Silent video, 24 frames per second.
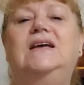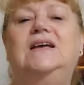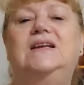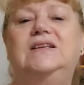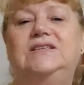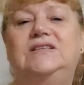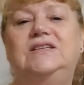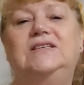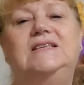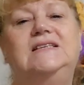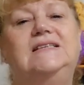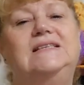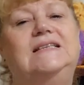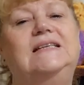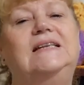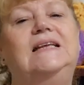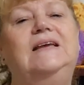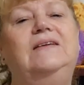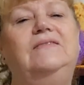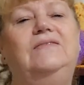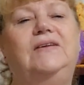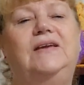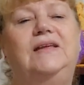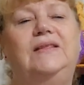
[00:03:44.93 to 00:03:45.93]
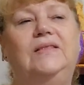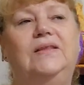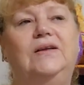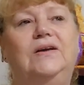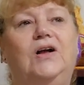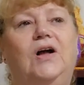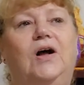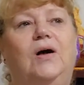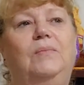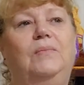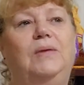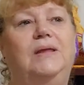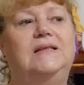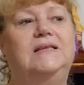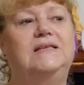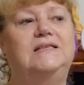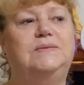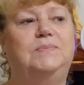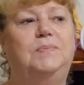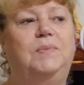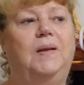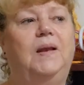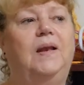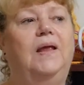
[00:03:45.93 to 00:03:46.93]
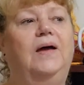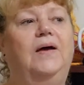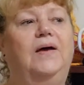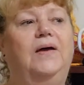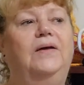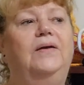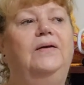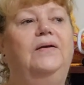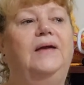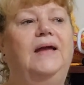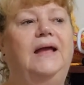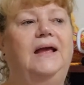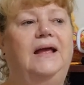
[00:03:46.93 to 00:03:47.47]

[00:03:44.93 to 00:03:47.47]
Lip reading: So just leave in the comments below